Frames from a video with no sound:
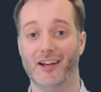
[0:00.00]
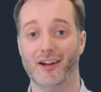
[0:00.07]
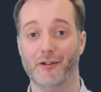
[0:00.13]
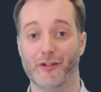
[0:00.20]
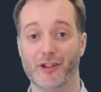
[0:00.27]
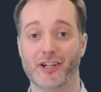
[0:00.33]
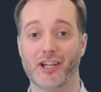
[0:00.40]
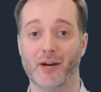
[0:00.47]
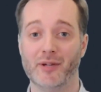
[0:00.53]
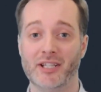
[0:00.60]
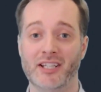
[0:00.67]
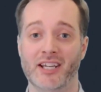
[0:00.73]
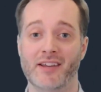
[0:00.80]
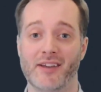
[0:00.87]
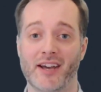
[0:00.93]
For the coming
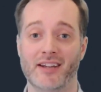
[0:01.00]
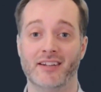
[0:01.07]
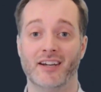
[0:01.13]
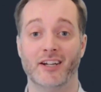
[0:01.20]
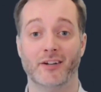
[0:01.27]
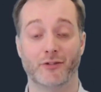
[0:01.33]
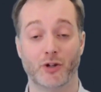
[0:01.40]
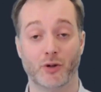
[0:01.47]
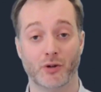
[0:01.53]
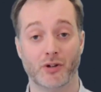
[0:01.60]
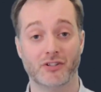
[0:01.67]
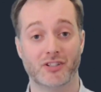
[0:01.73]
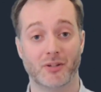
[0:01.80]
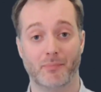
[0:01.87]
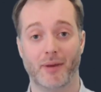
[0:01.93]
year then, and of
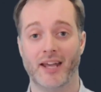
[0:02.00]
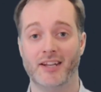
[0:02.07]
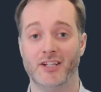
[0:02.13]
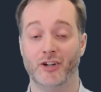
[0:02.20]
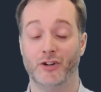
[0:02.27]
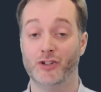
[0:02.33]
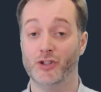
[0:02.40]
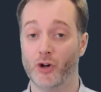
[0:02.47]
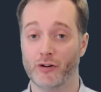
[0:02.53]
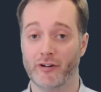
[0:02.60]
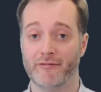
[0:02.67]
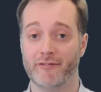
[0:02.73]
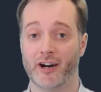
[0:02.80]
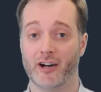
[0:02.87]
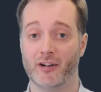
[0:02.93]
course depending on your
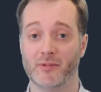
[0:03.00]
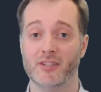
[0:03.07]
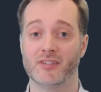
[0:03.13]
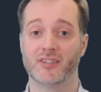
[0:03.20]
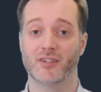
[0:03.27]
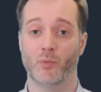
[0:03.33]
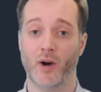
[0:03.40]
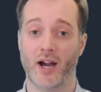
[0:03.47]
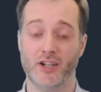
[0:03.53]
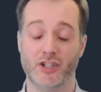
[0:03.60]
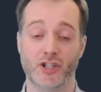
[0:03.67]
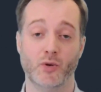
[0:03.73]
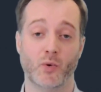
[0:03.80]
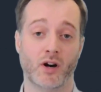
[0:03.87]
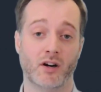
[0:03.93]
environment and where
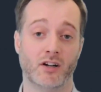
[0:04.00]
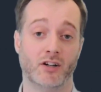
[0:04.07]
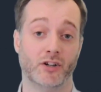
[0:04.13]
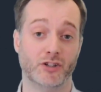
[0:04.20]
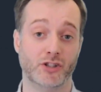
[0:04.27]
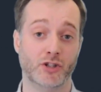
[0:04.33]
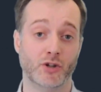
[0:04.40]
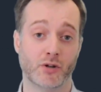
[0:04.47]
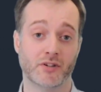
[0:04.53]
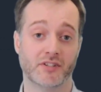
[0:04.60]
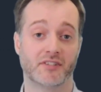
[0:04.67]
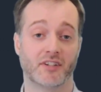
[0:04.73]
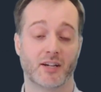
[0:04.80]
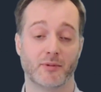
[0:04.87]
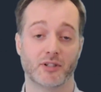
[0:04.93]
you are on your
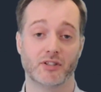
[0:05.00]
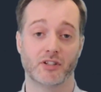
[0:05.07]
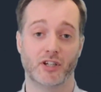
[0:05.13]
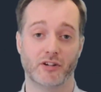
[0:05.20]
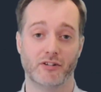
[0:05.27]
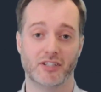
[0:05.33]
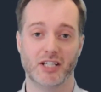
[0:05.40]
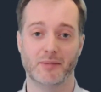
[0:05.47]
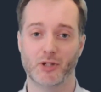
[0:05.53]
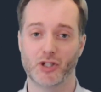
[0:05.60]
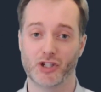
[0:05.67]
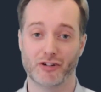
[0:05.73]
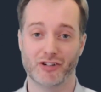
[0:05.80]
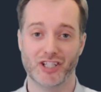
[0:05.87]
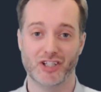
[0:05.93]
cybersecurity
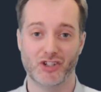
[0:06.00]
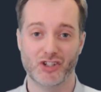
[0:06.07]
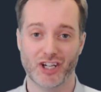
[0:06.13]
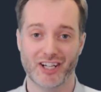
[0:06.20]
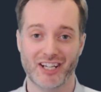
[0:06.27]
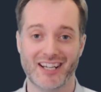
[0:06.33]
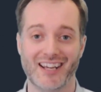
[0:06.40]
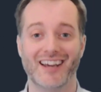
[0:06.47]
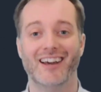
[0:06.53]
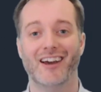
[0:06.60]
maturity journey,